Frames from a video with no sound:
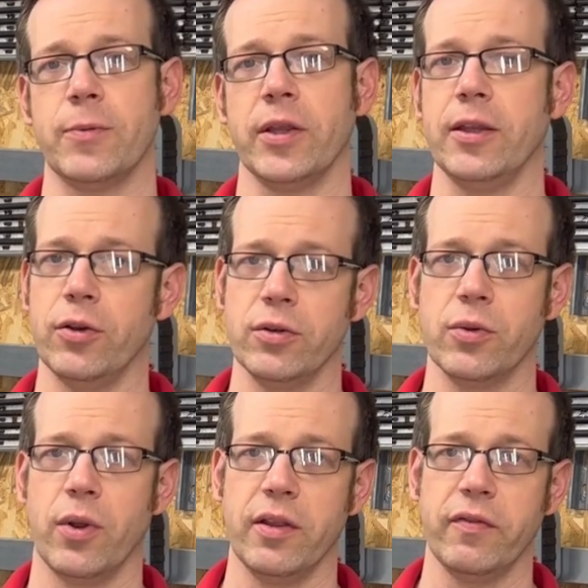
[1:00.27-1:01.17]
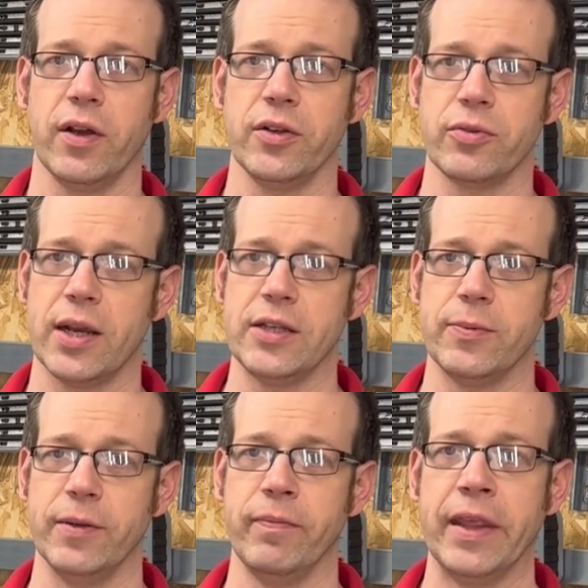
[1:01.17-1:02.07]
by the unqualified
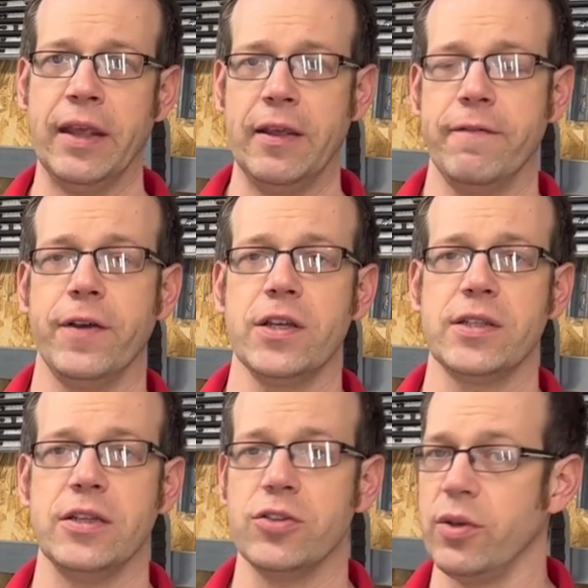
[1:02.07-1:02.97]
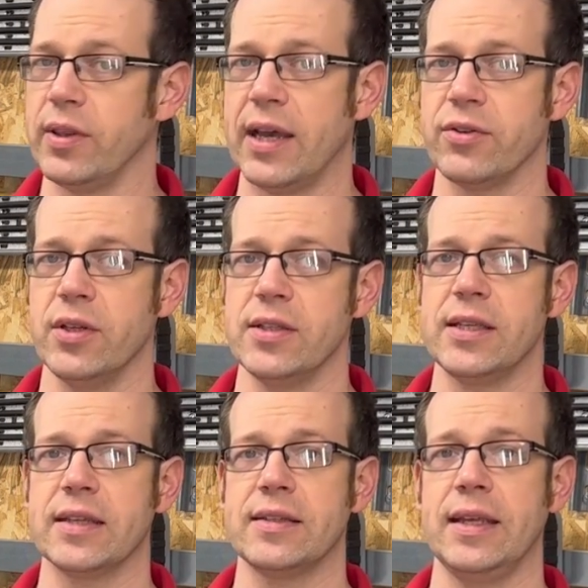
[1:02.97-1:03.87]
tradesman, first in two thousand
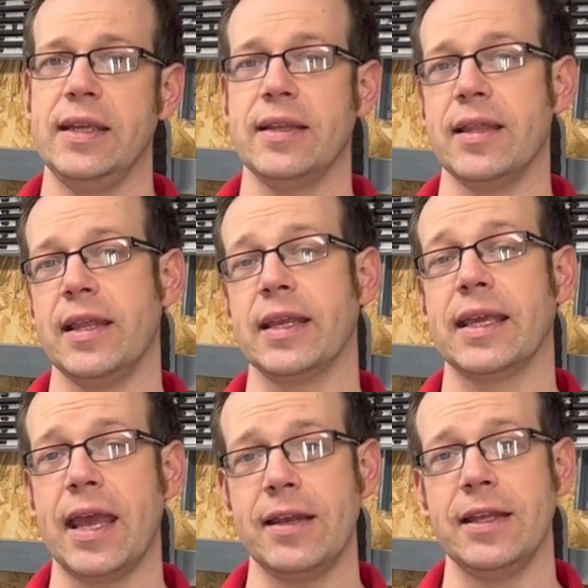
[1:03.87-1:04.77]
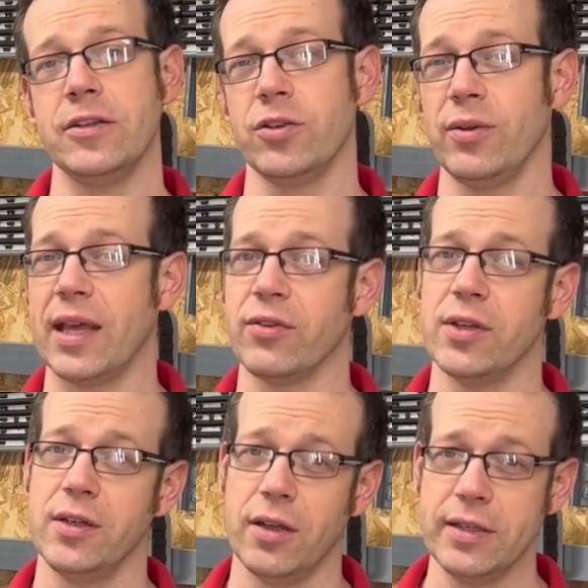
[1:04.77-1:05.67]
sixteen and then again in two
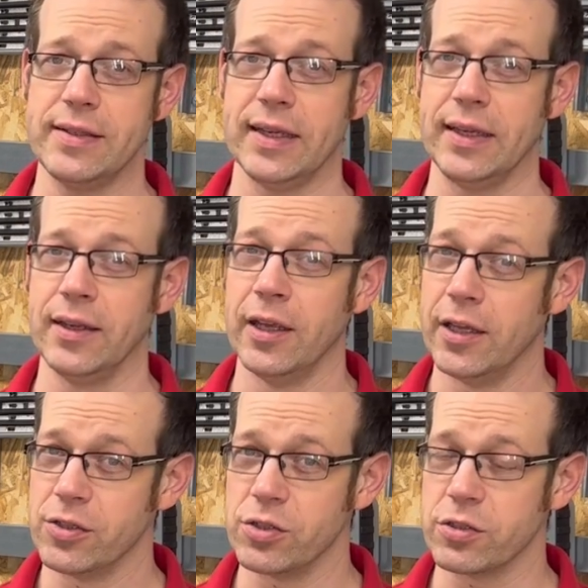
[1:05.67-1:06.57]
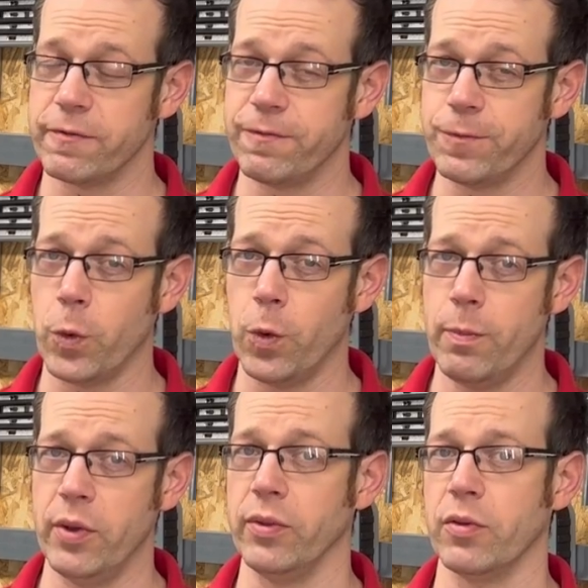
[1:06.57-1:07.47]
thousand nineteen, just four
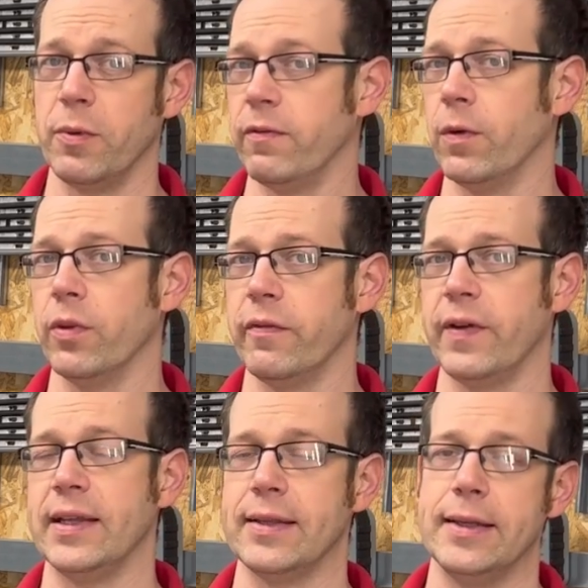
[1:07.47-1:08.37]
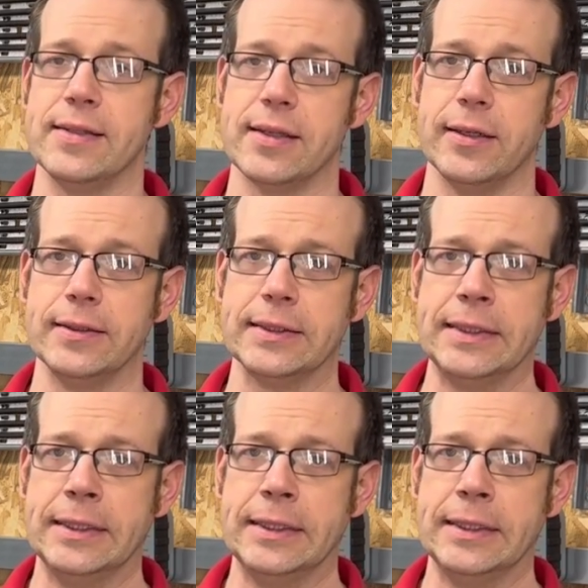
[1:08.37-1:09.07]
months before the fatal incident.